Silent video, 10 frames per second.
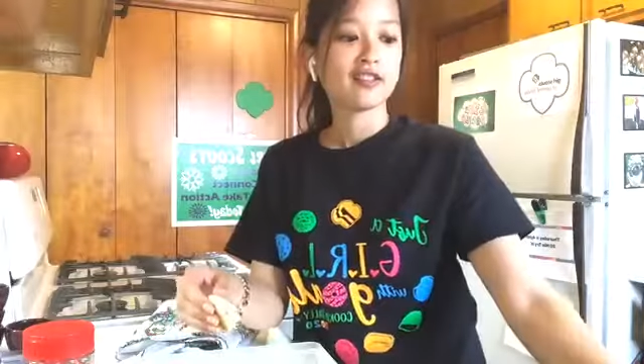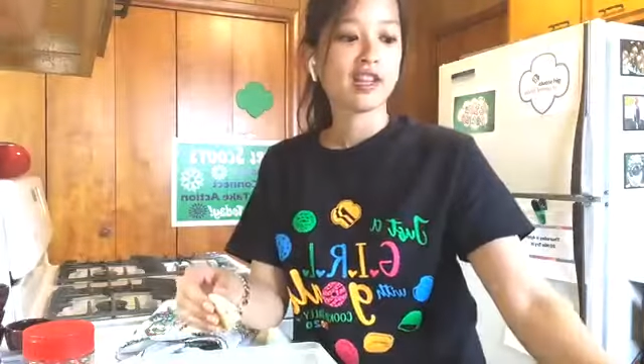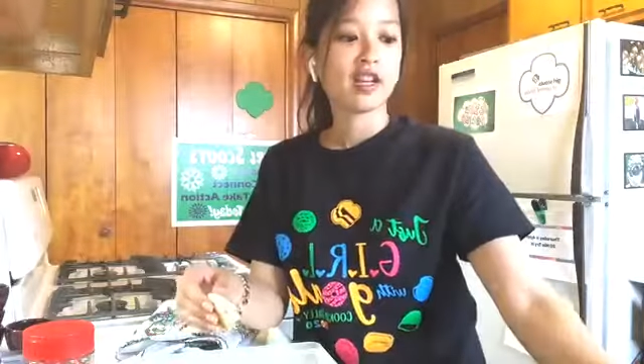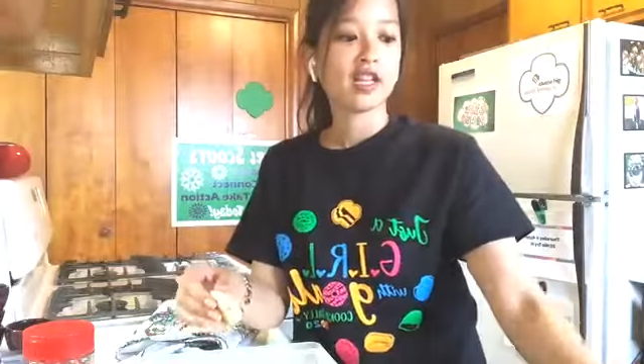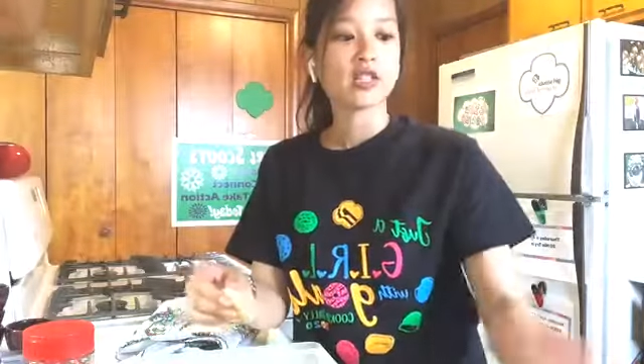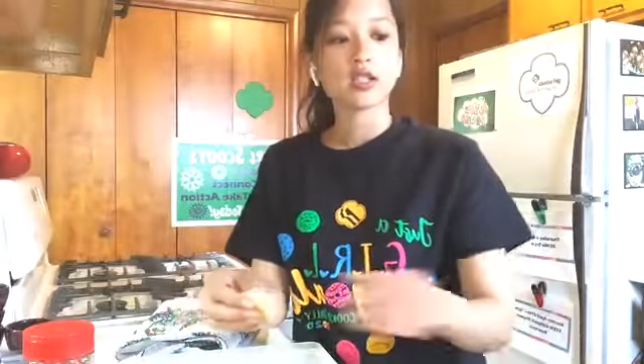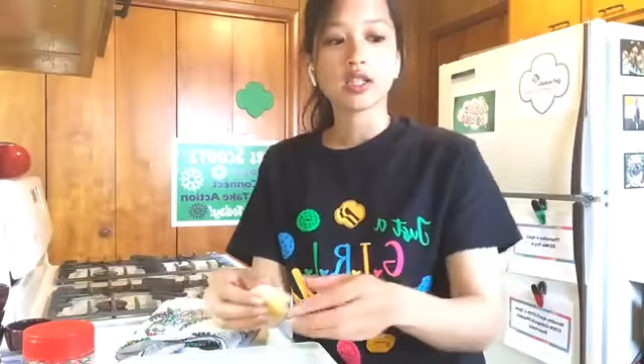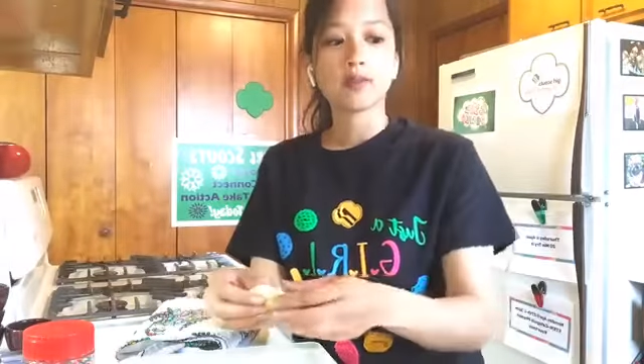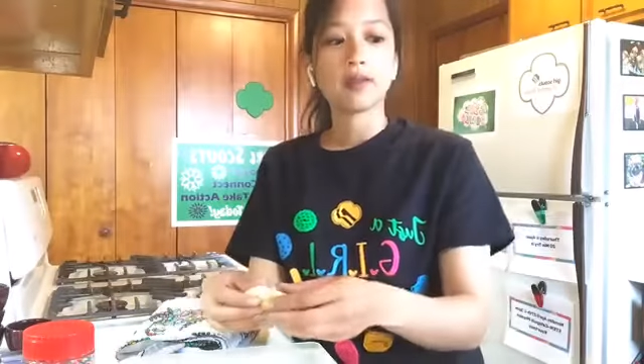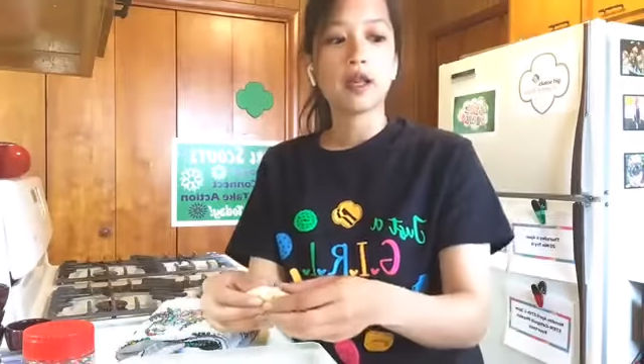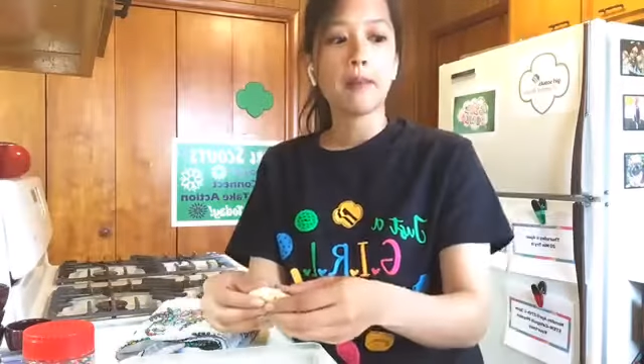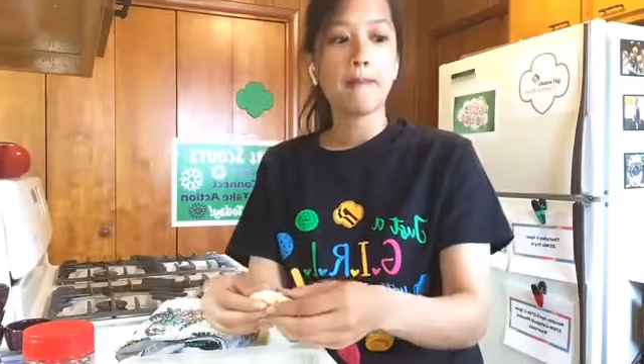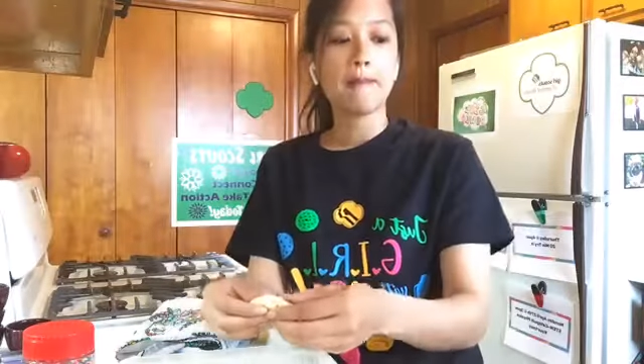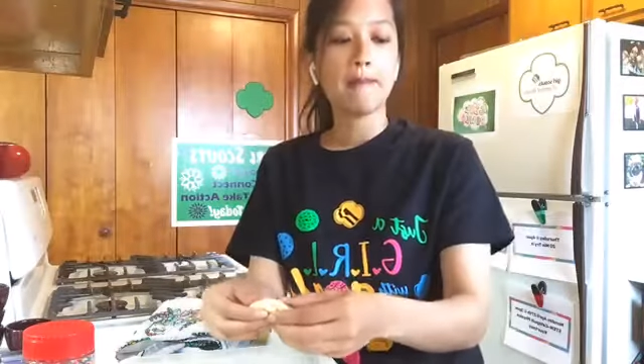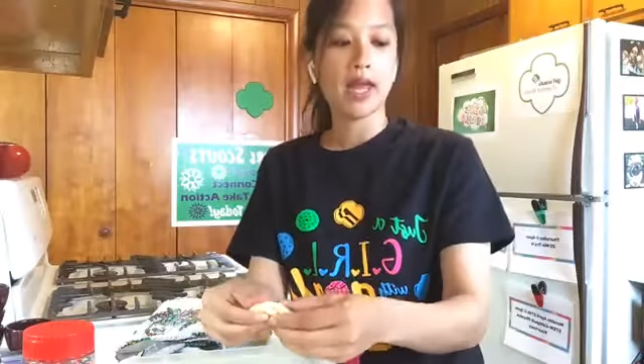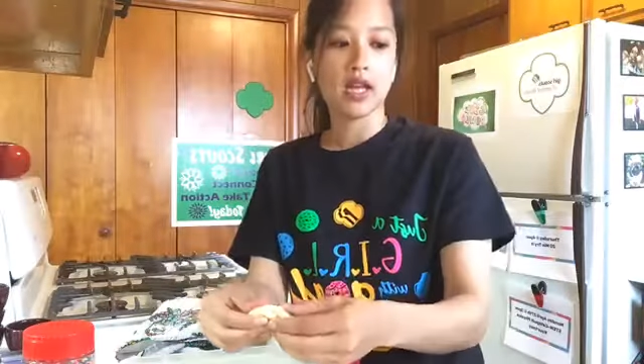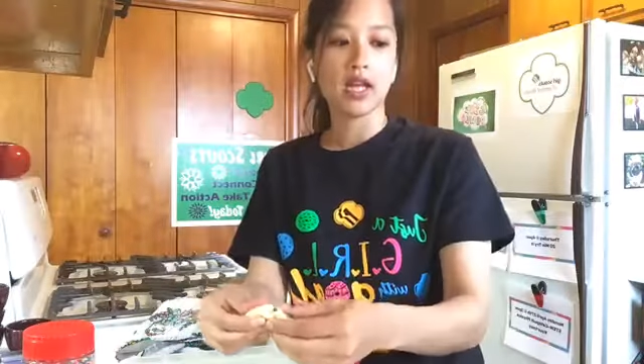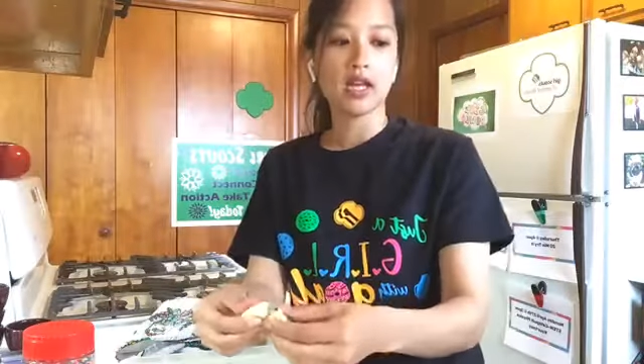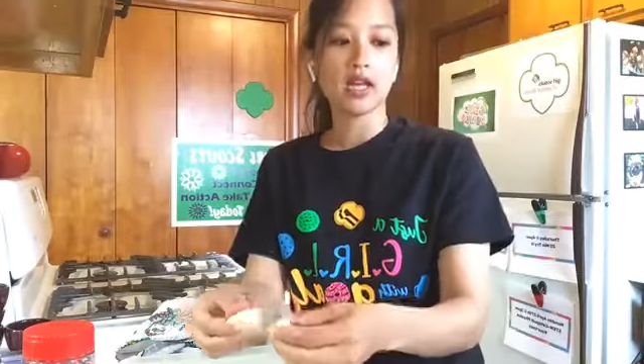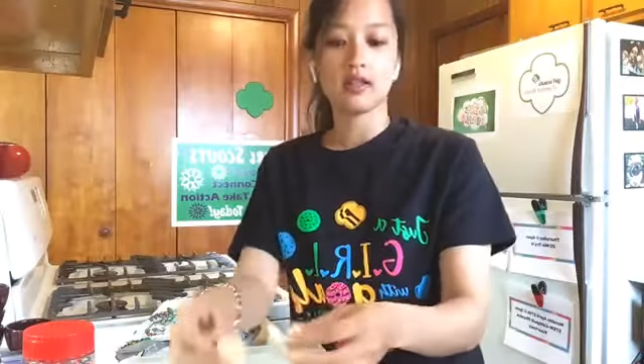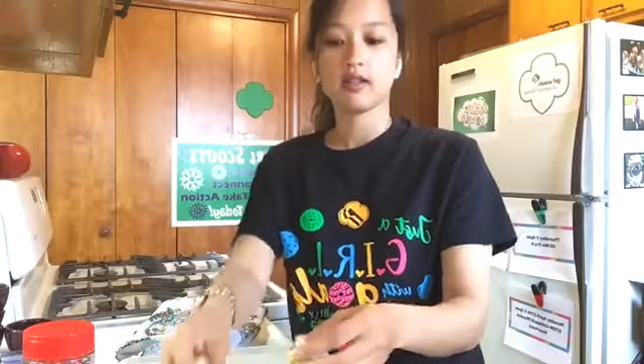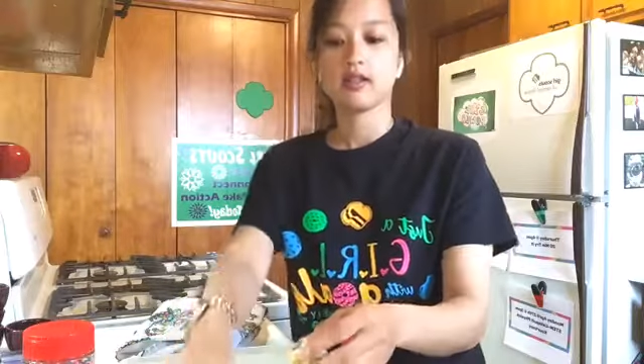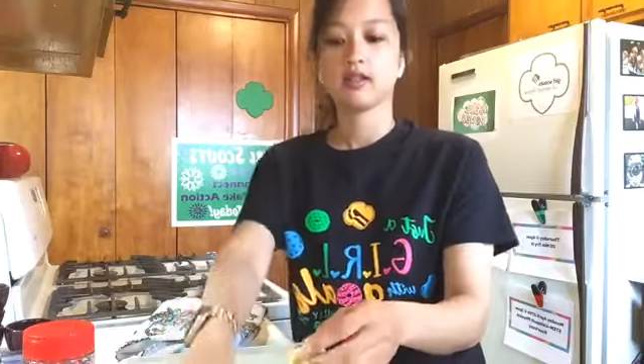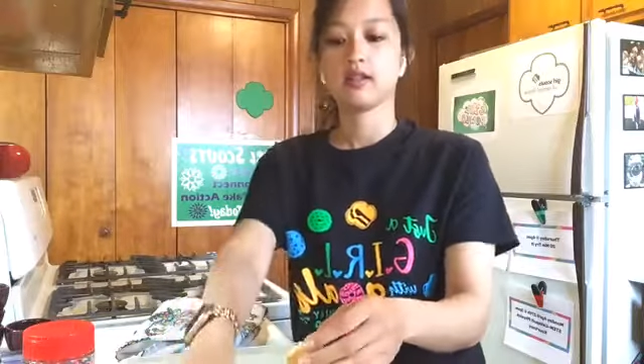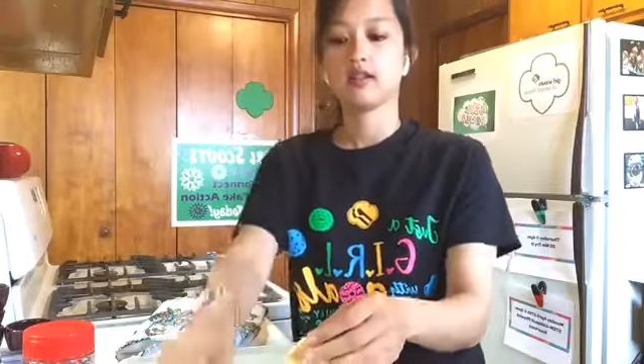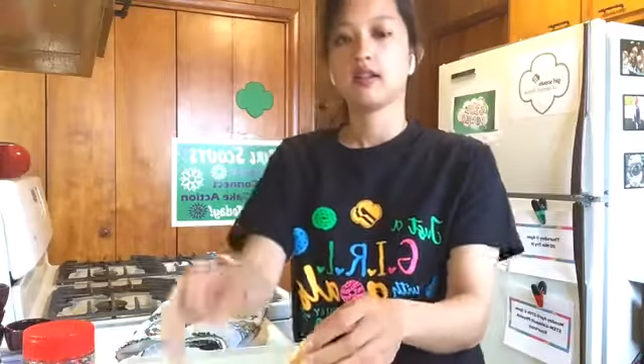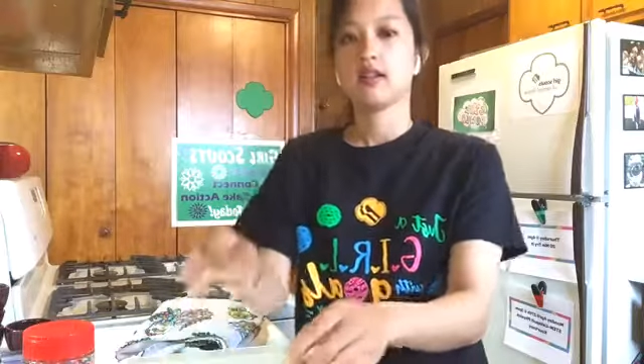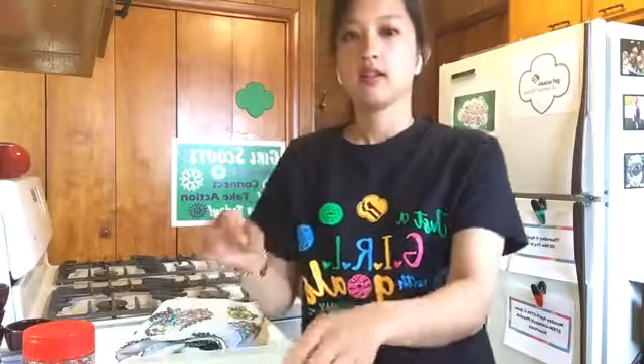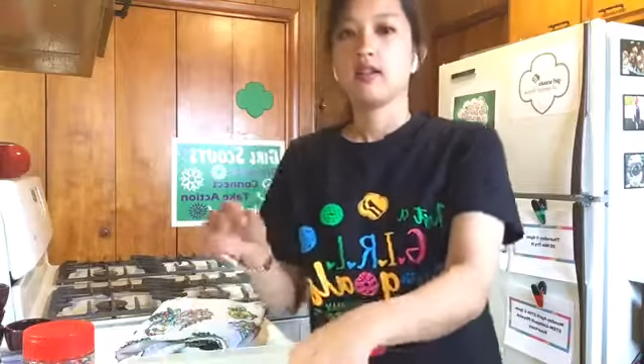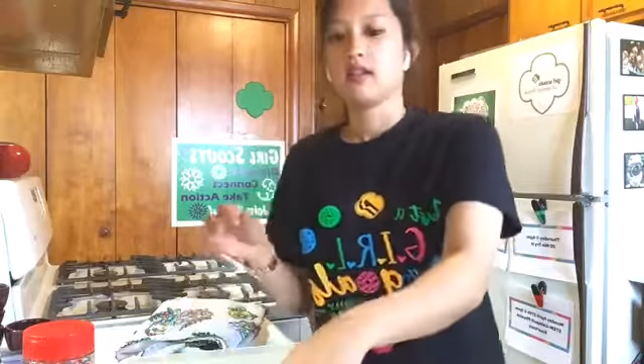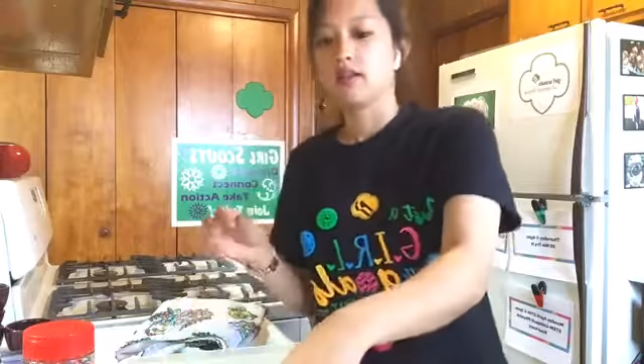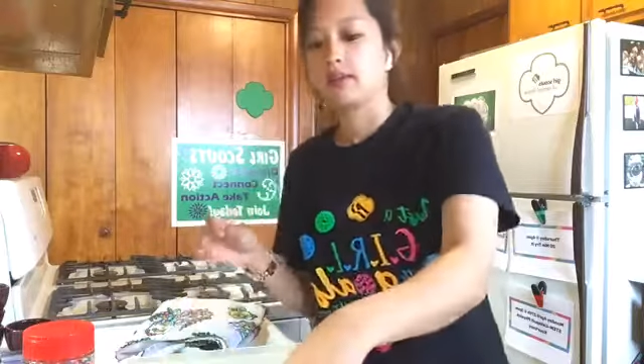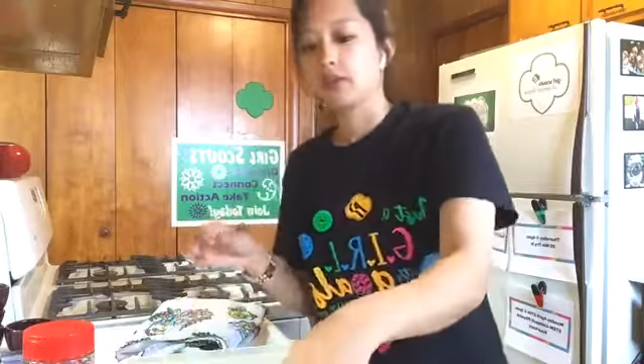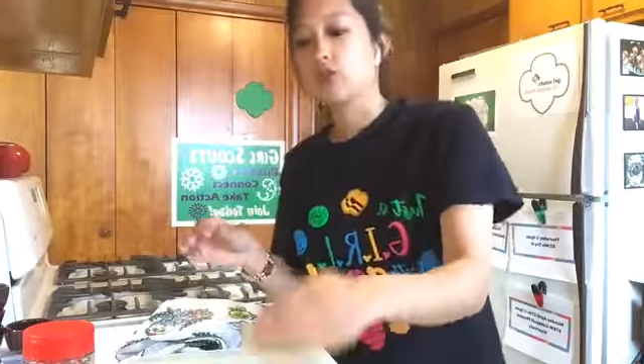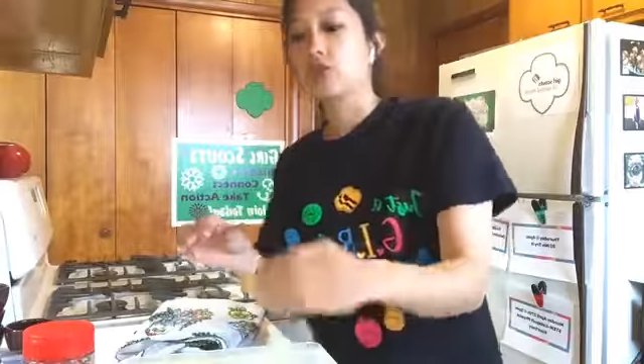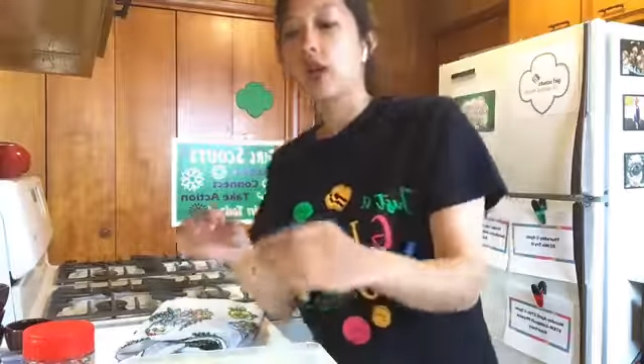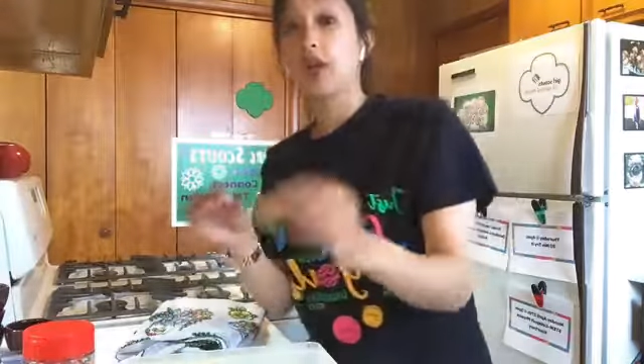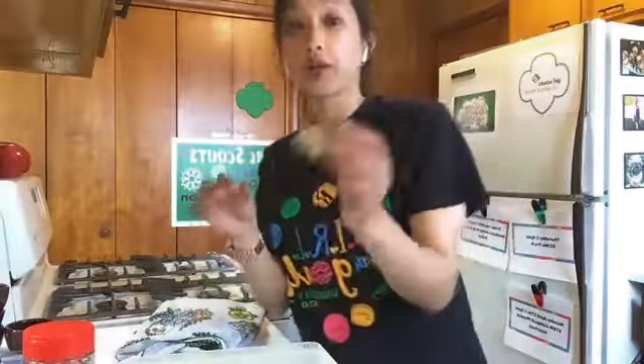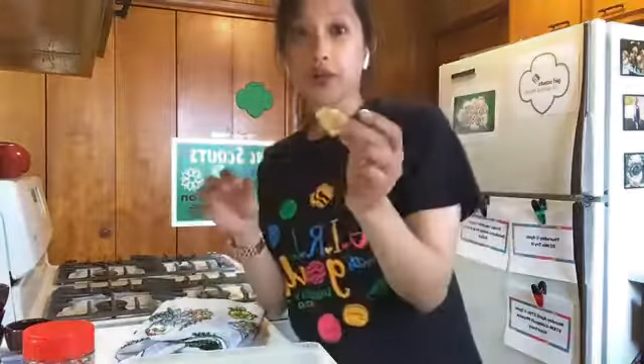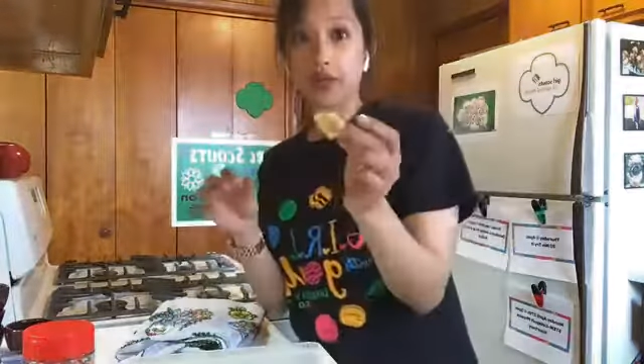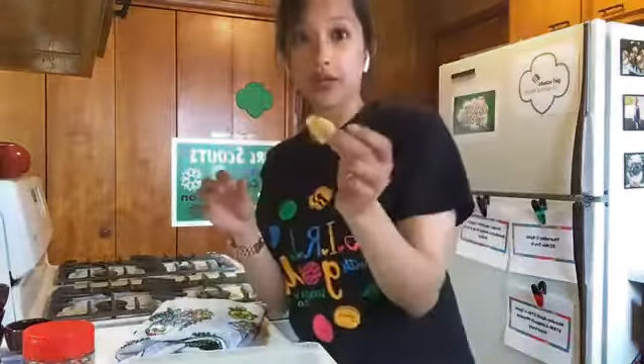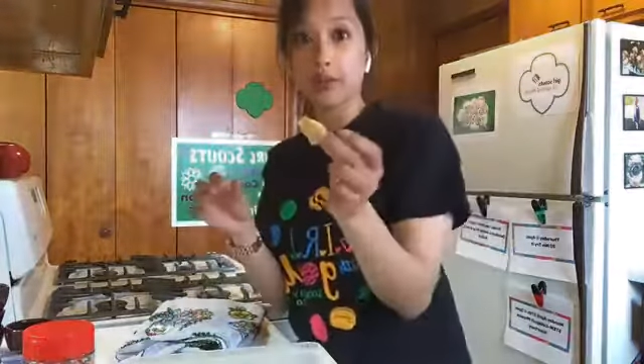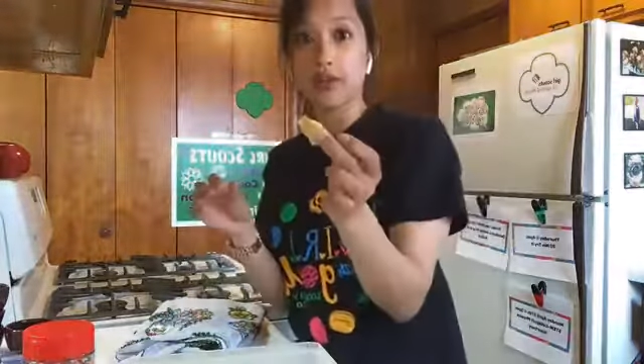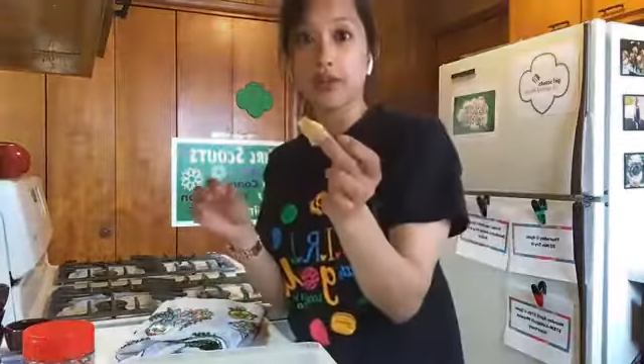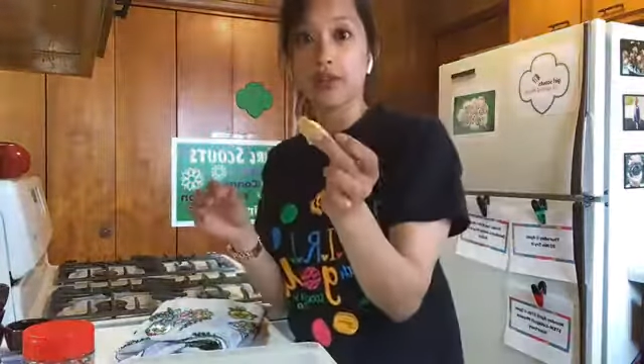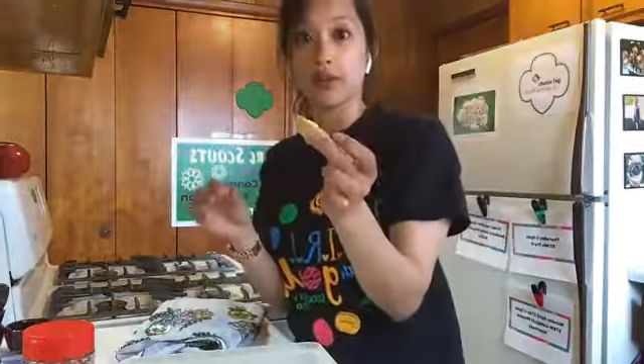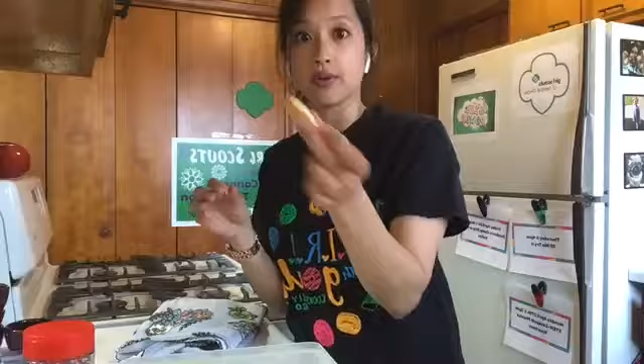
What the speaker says: All right, so that's been a minute. I'm gonna try a cookie with you.